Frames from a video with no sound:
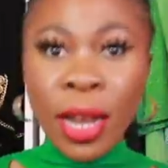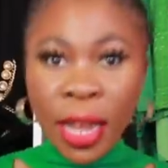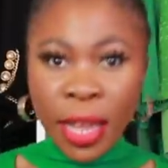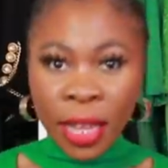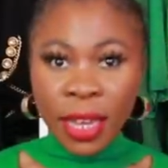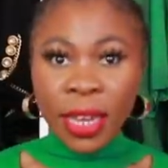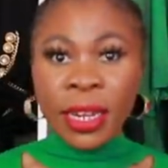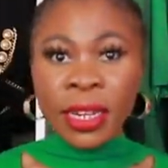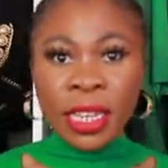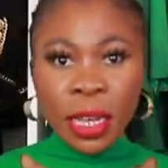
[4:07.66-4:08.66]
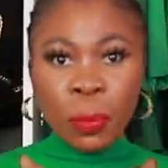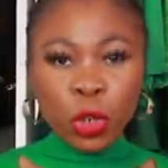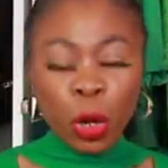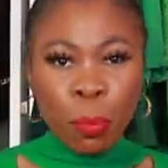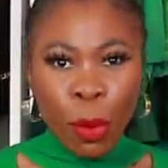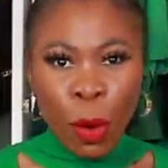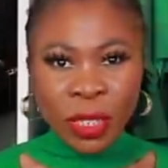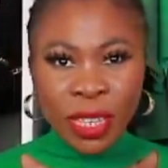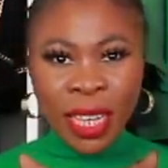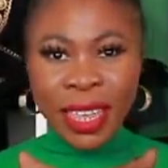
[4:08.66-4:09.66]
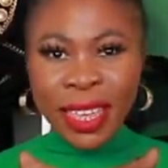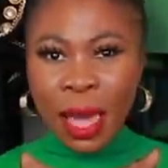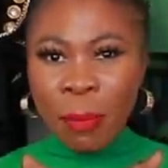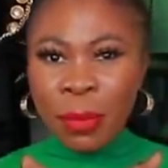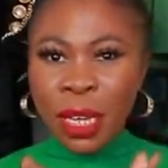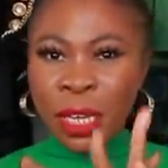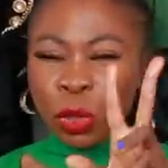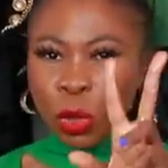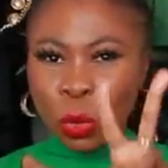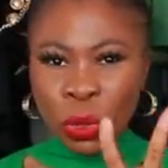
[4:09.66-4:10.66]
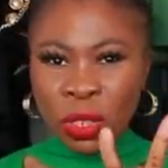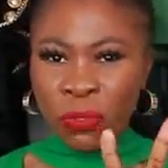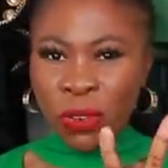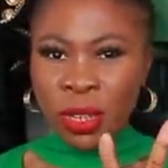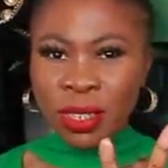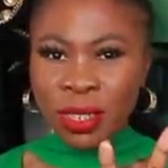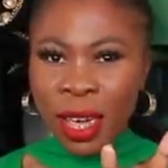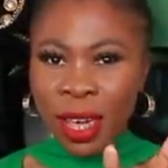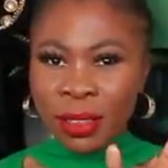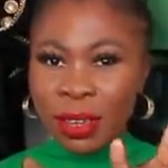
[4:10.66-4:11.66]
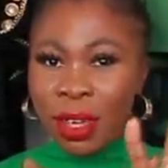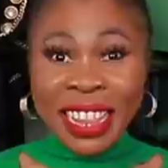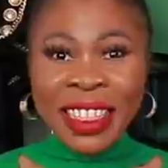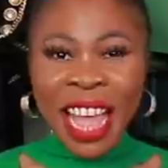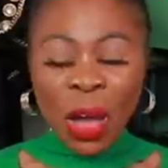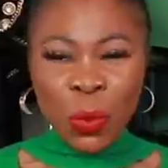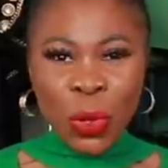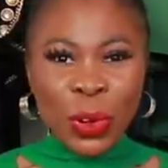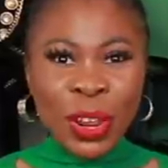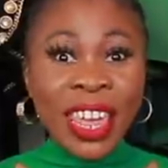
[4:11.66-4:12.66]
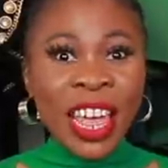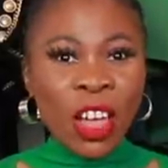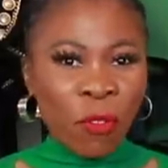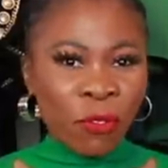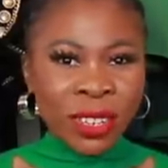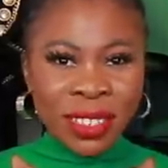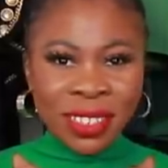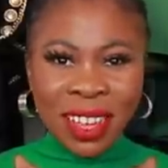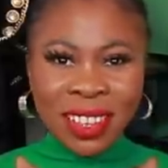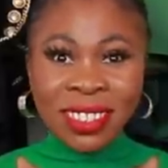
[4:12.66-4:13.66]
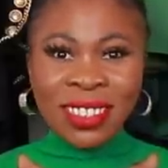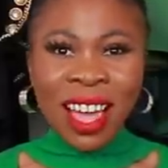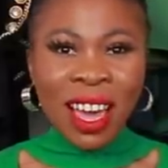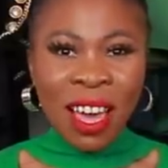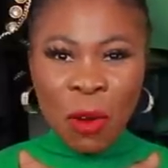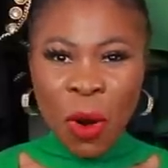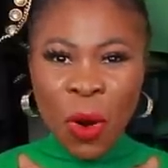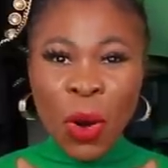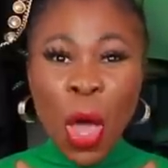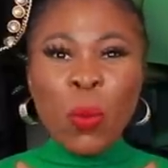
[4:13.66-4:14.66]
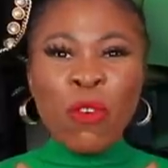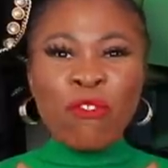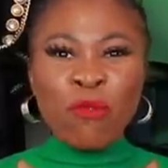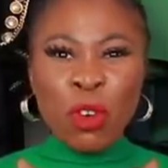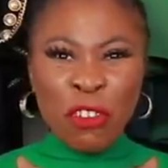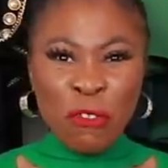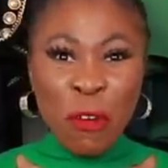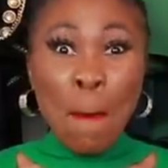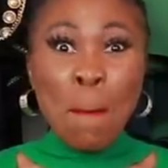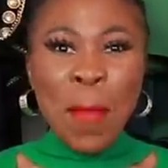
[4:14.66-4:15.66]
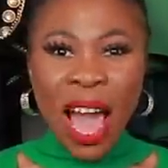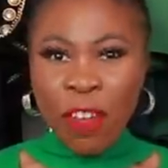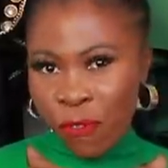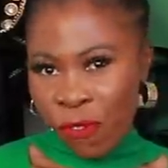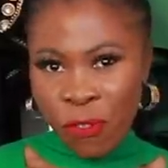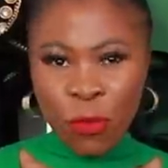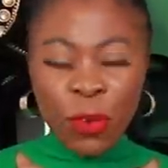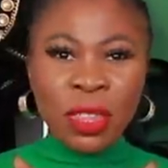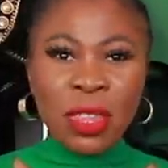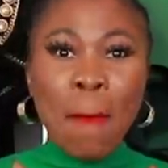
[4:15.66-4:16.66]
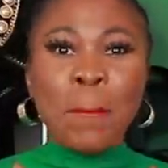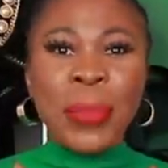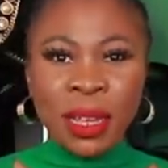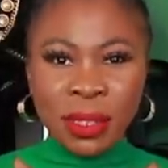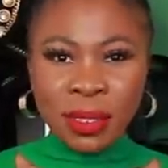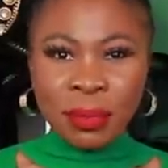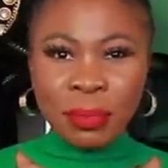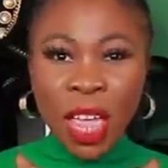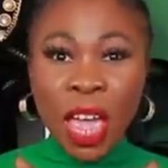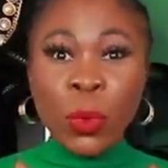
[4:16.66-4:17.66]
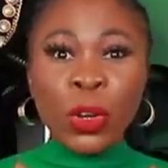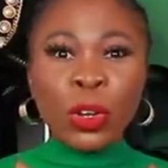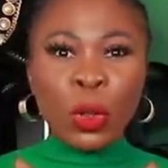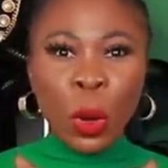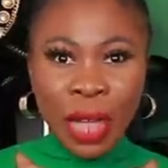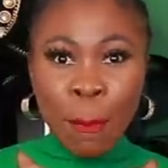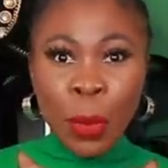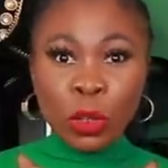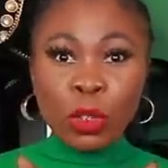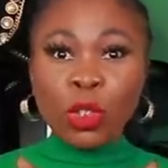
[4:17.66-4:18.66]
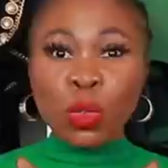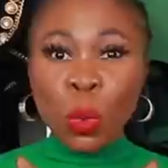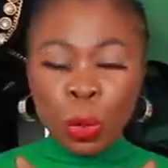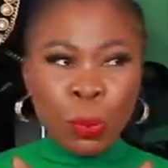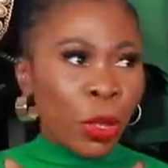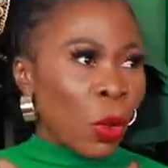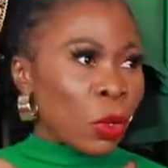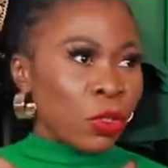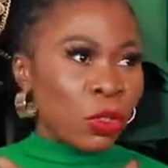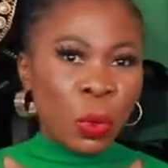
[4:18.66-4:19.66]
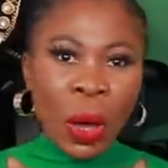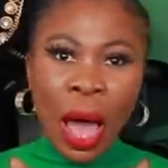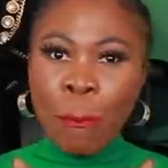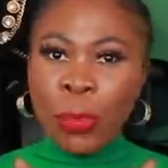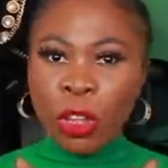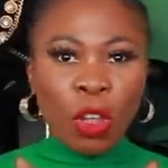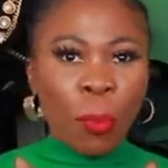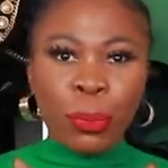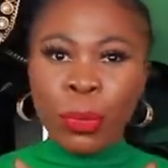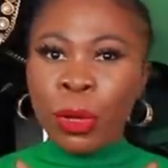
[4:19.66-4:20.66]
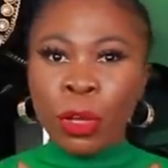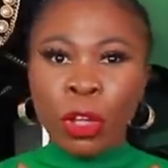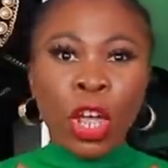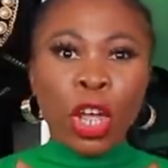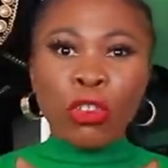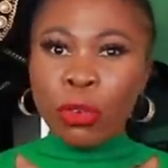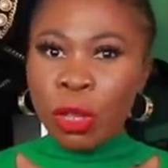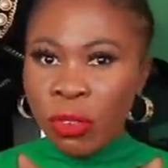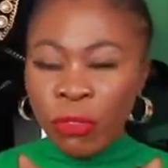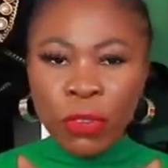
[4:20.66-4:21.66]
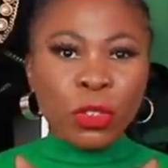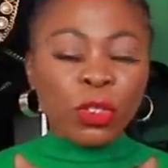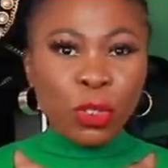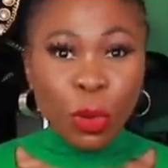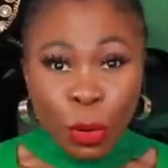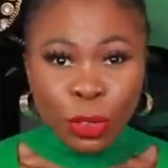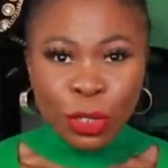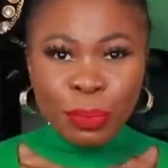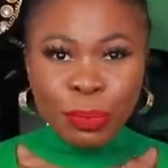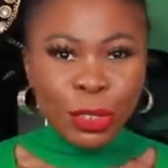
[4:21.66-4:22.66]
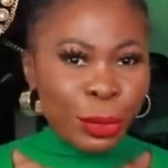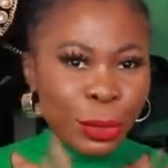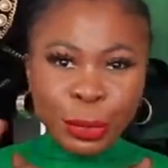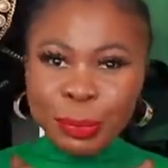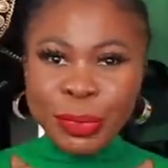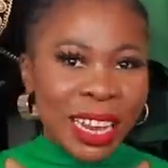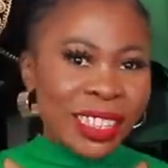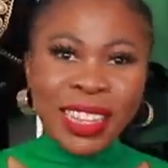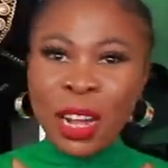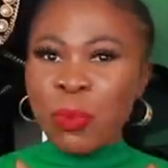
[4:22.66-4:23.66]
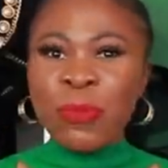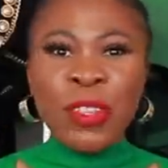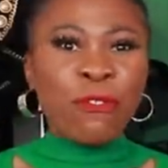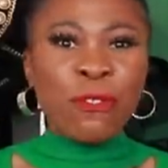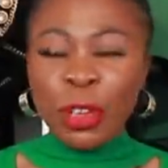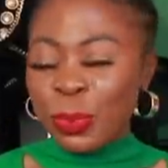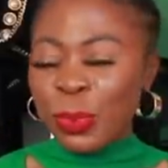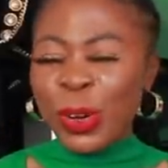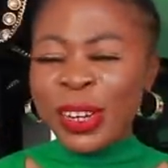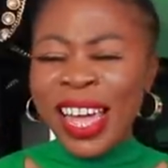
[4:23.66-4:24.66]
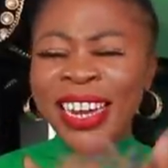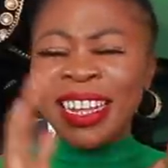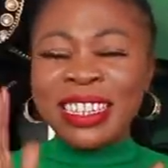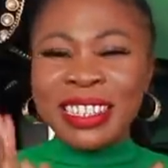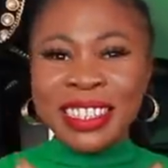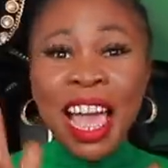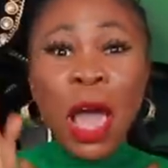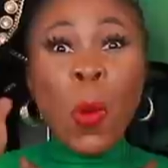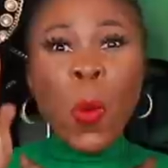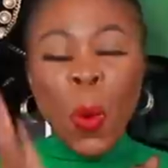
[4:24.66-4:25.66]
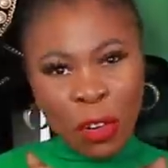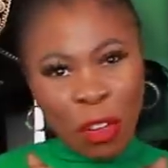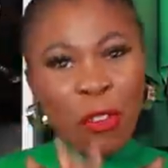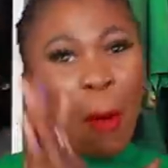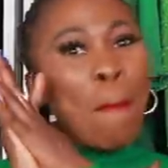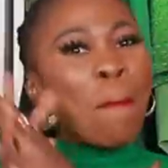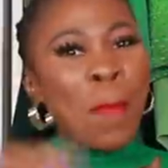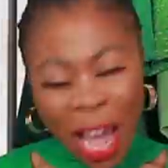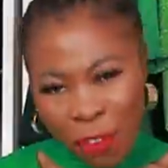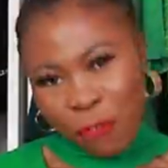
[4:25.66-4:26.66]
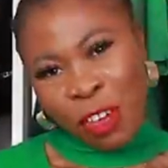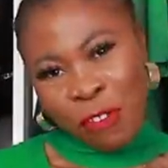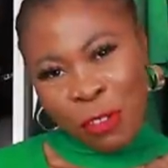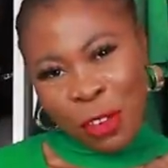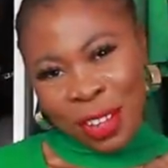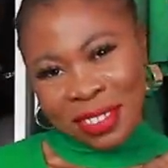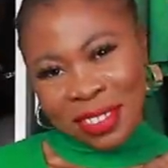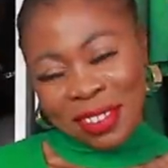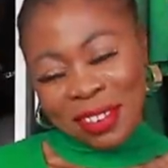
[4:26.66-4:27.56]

link it in the description box it came in two different sets now we're gonna kick off this uh, Zara haul with one of my favorite pieces and we're gonna talk about soap because you know I picked up uh, three different suits so let's start with the first one and it's one of my favorite.